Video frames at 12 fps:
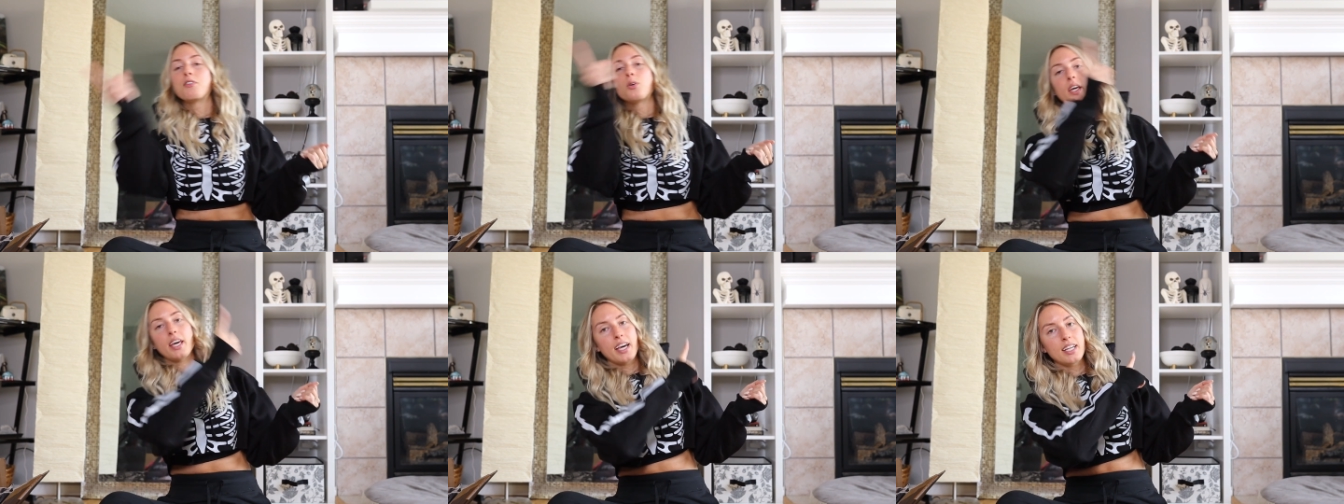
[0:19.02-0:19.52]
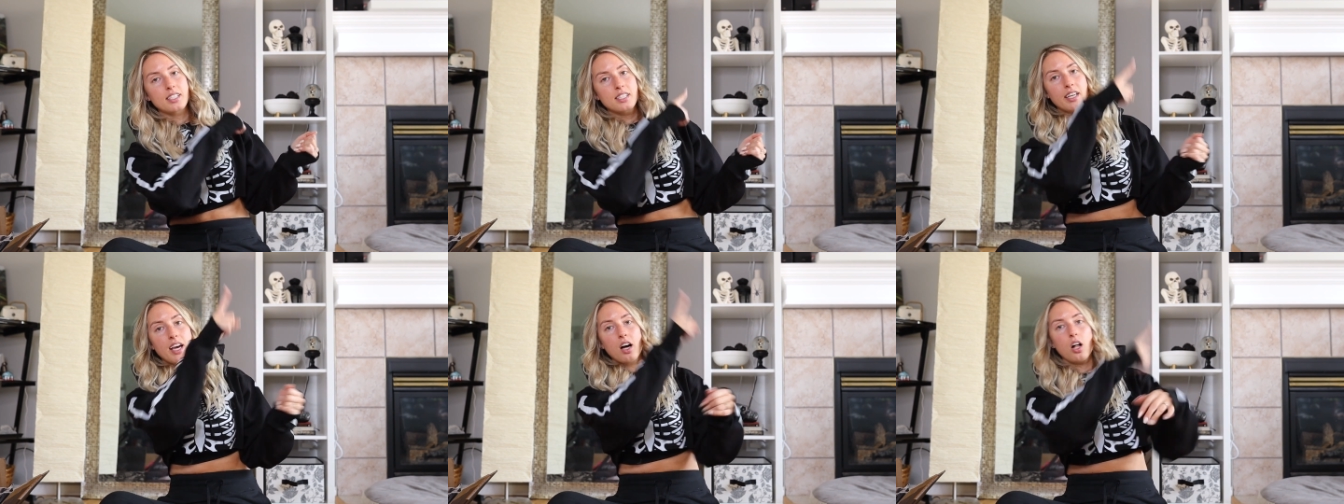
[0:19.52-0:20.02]
if you can't
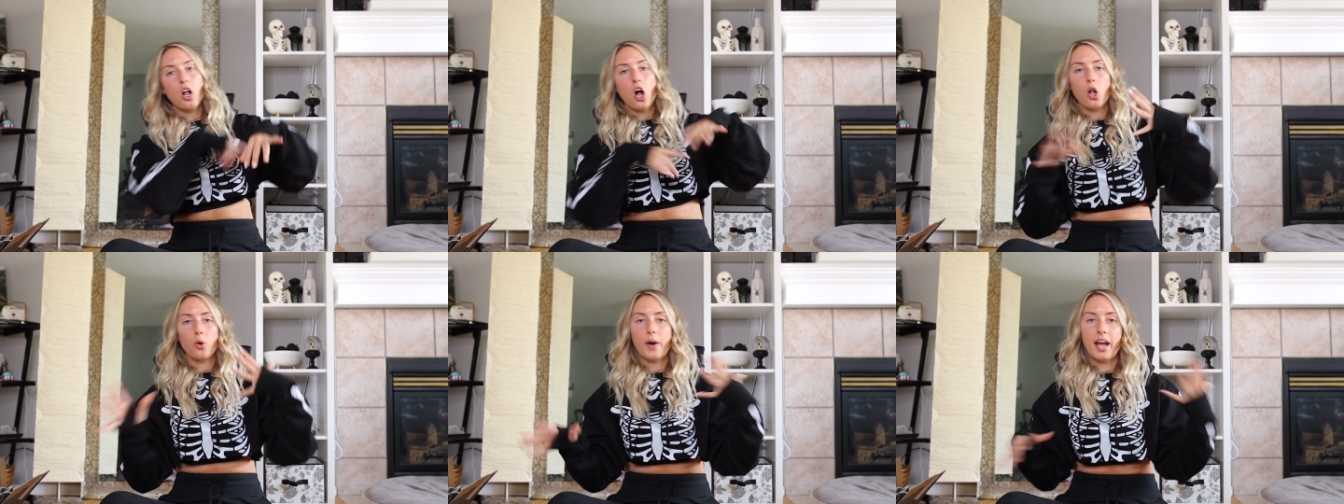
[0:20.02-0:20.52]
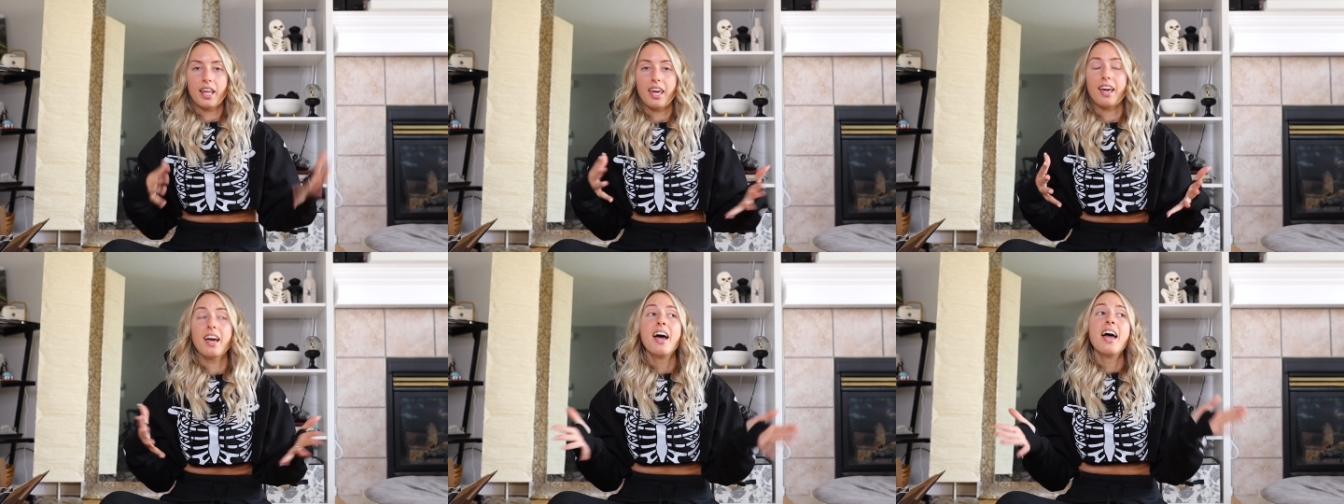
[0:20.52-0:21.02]
tell
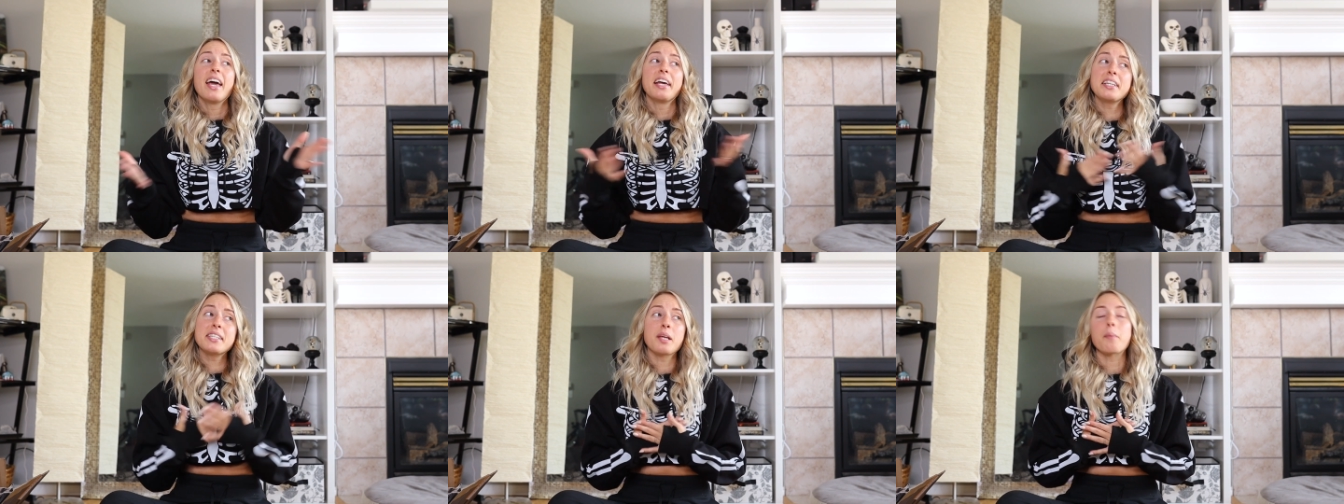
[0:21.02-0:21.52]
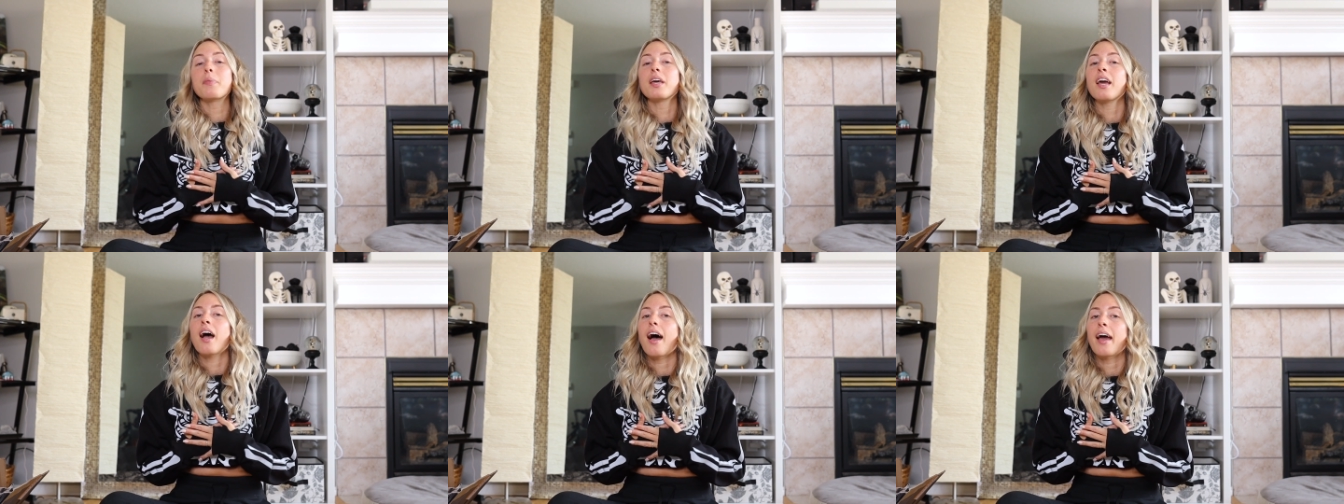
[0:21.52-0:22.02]
already, it is
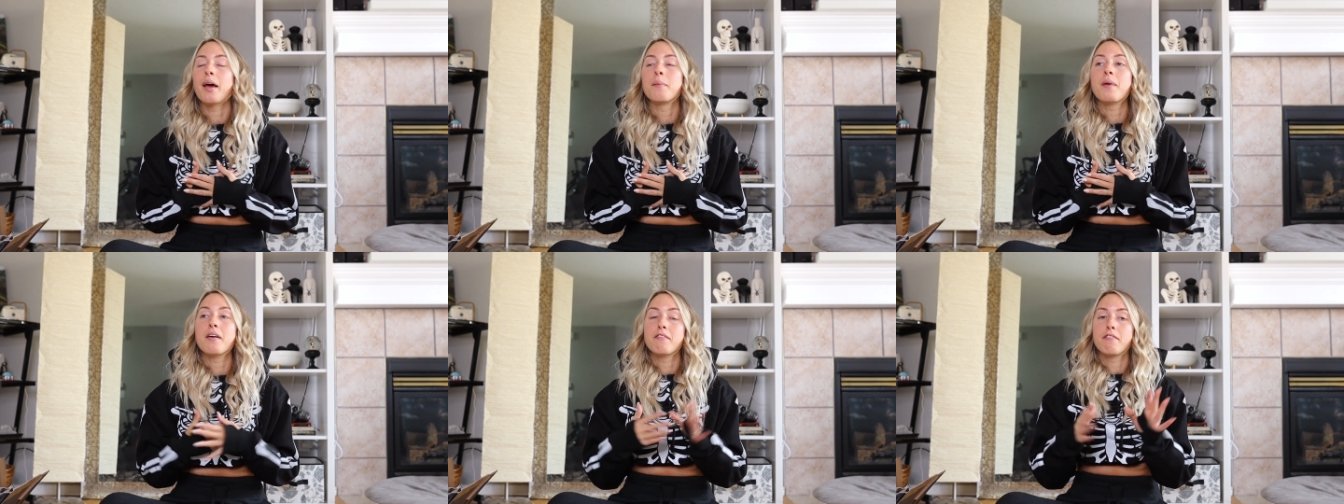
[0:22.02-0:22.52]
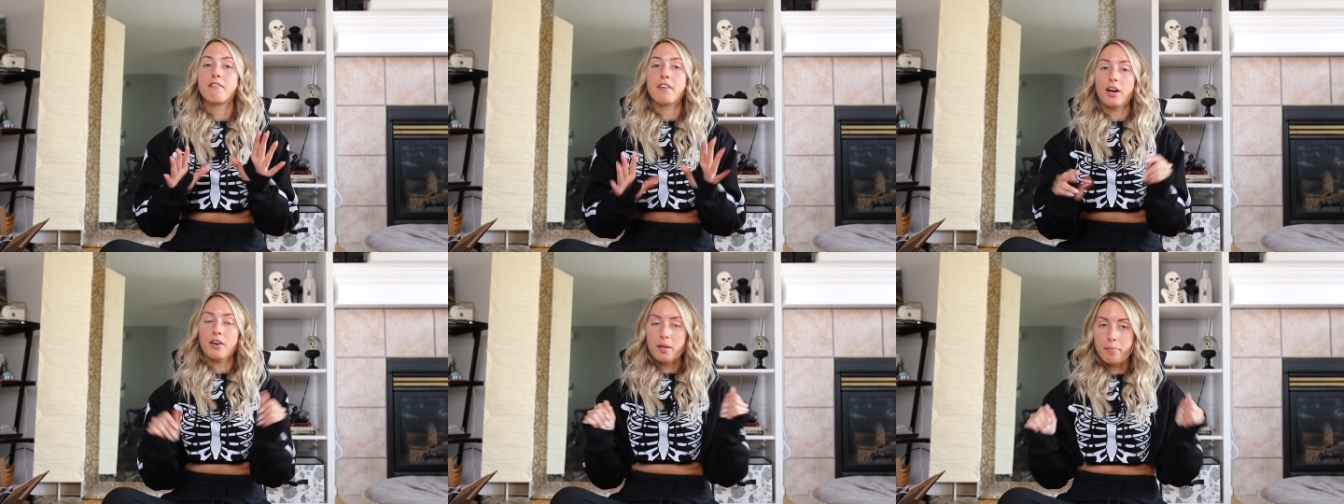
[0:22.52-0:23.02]
something I am
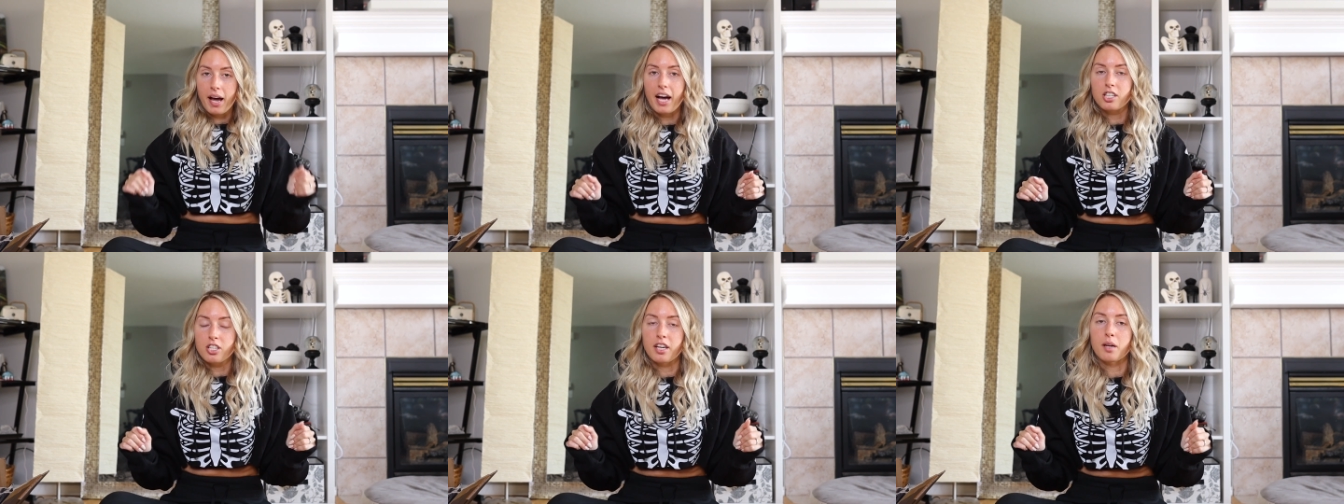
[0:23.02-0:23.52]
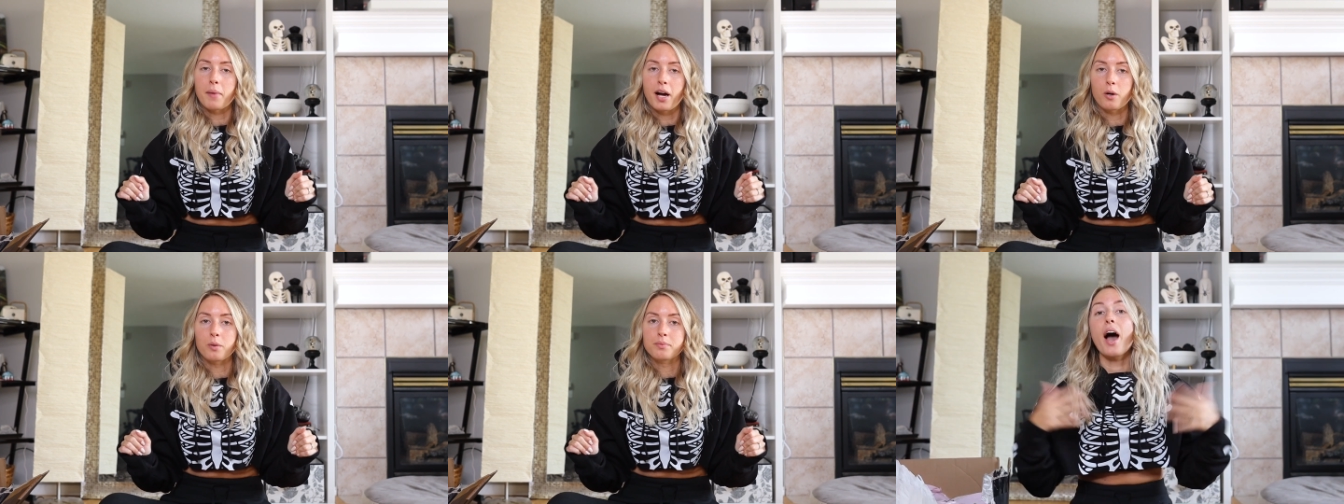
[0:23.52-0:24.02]
very passionate about.